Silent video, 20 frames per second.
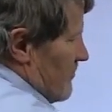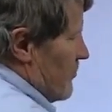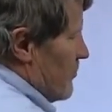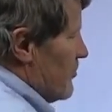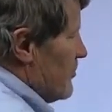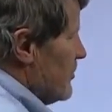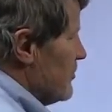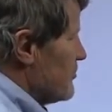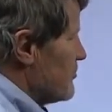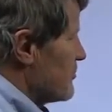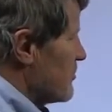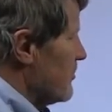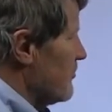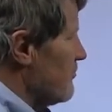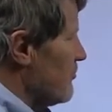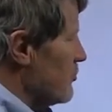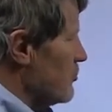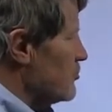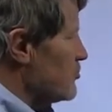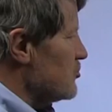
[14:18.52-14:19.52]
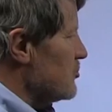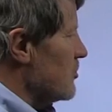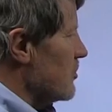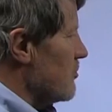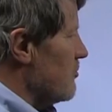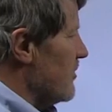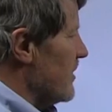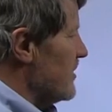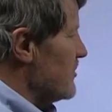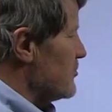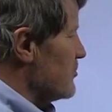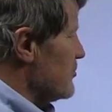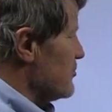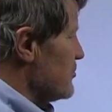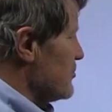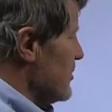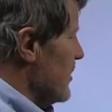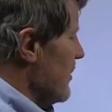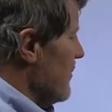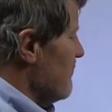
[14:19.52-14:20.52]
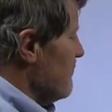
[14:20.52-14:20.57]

for these conversion equations.